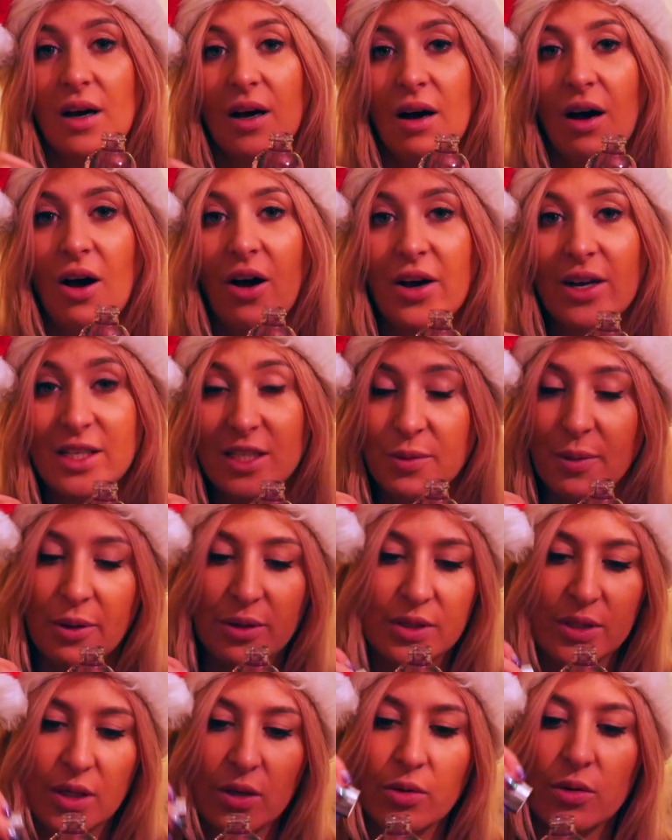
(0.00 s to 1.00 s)
Oh, it
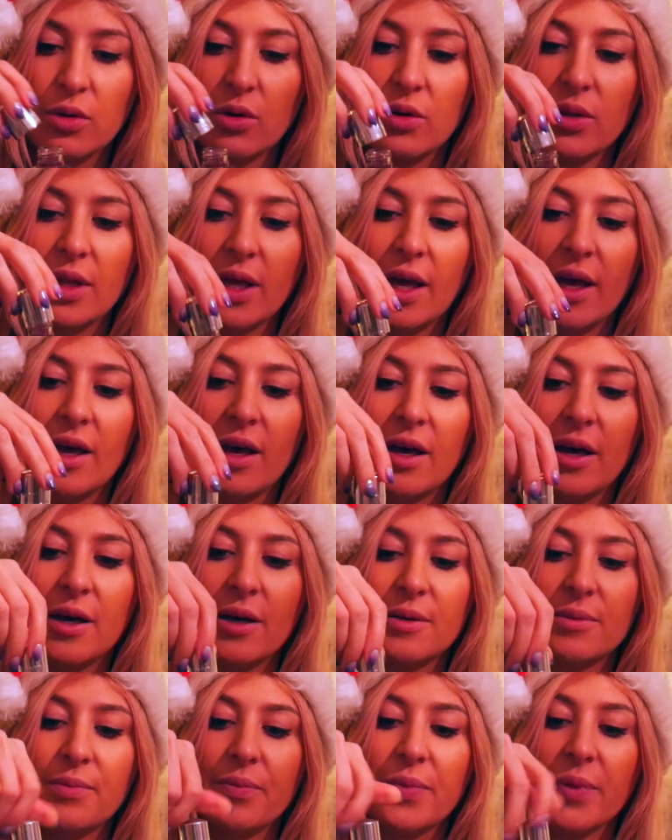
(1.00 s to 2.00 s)
smells so good.
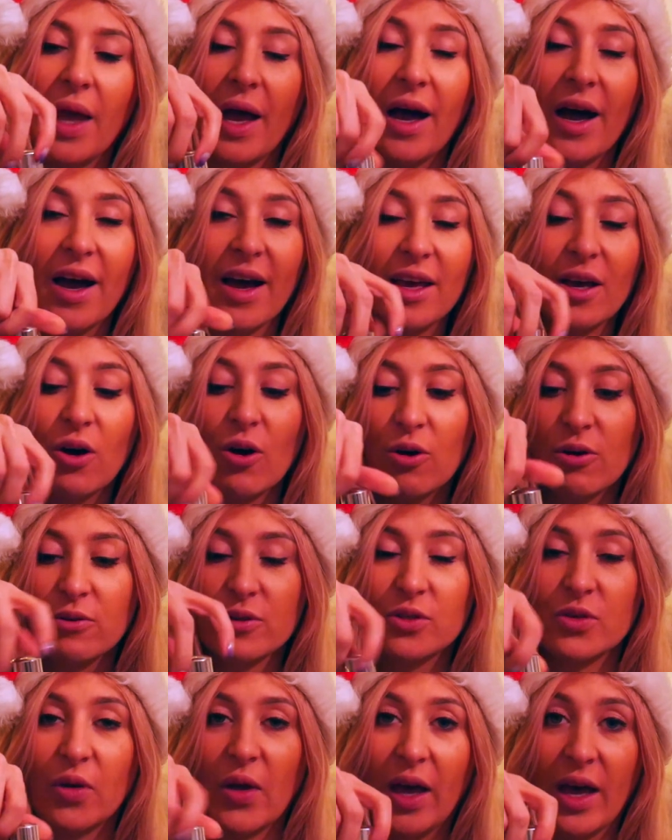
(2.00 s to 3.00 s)
I
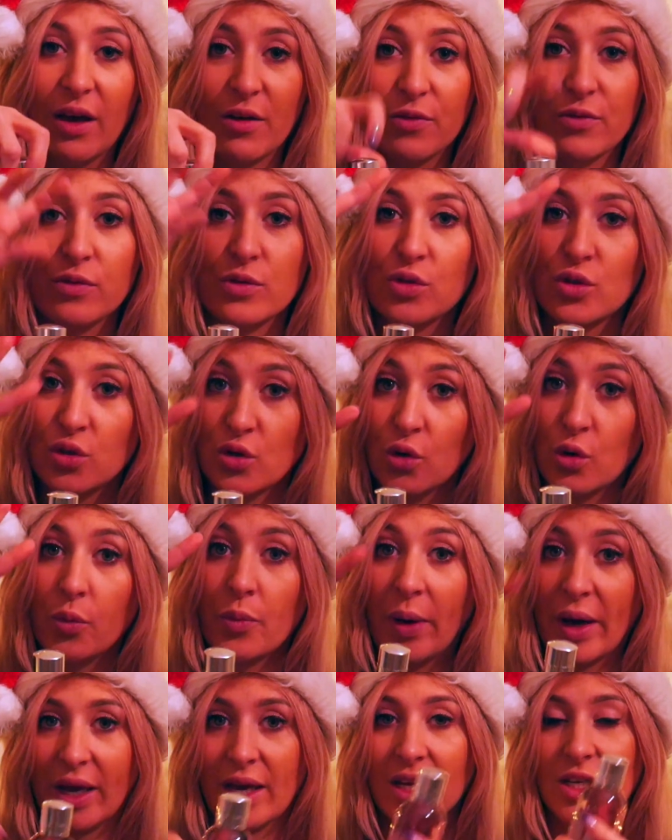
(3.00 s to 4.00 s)
also have 2
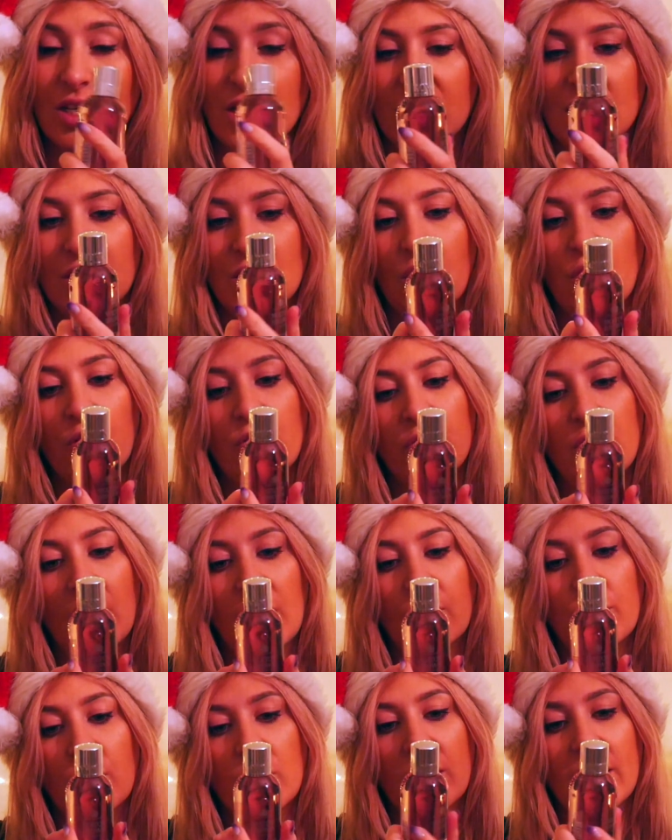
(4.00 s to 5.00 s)
packages of
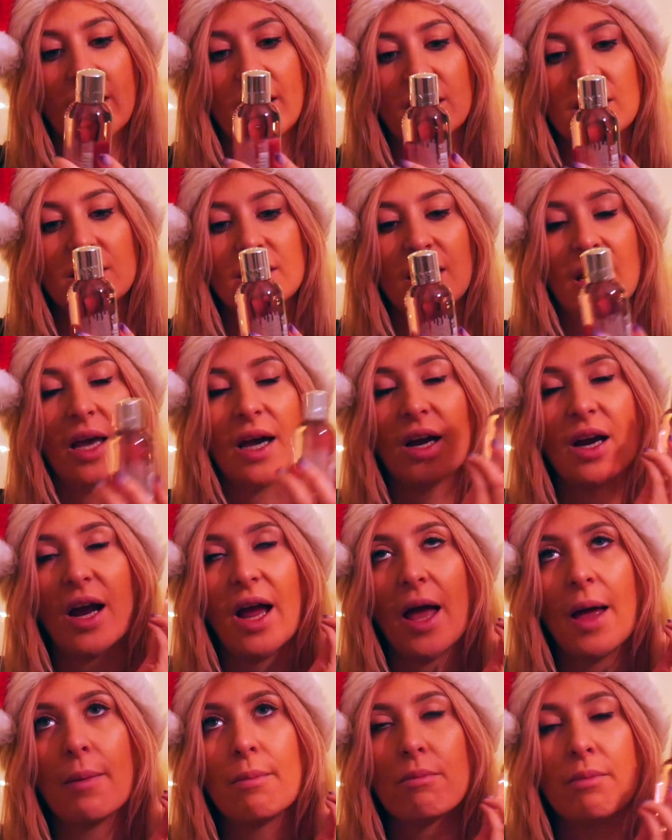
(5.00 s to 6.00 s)
their products. They are
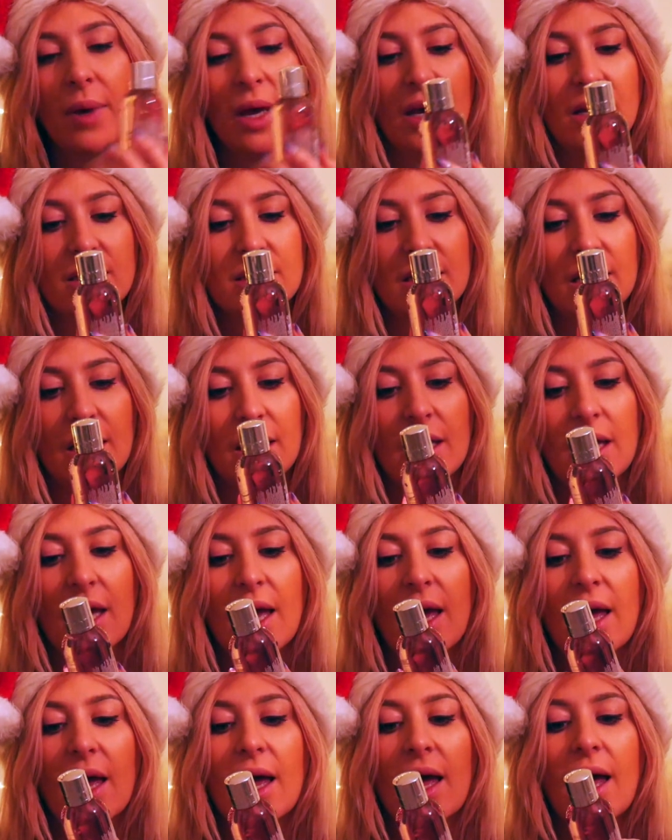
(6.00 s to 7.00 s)
amazing.
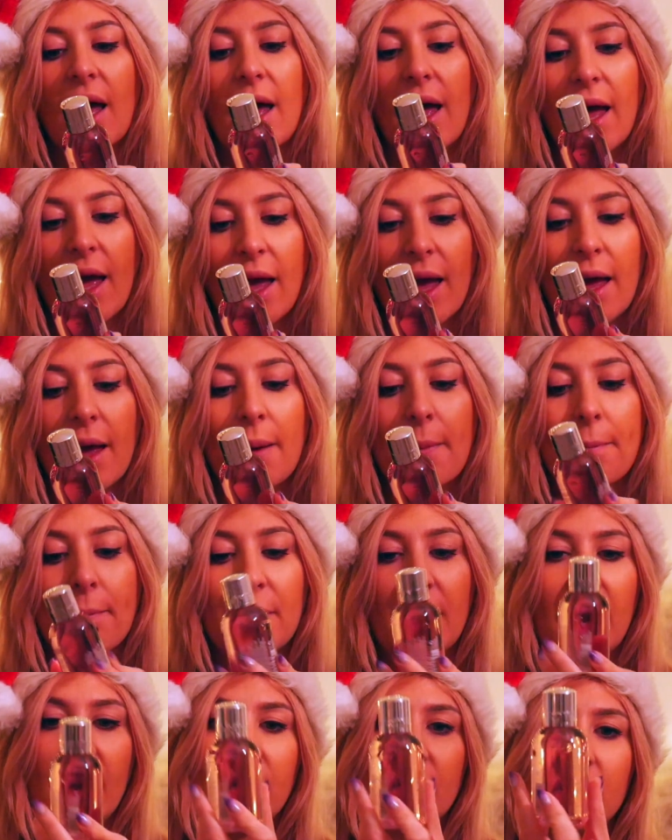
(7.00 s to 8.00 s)

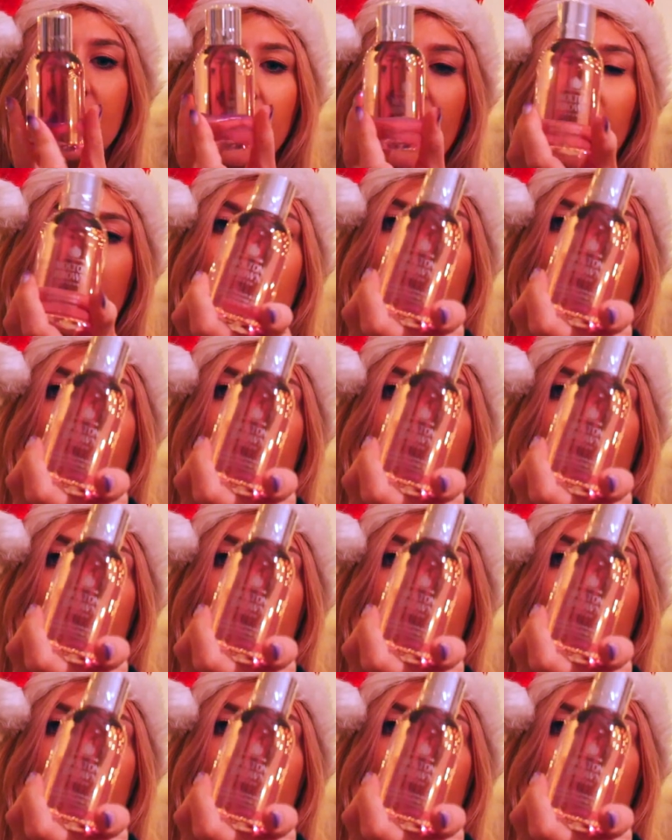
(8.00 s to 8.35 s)
Amazing.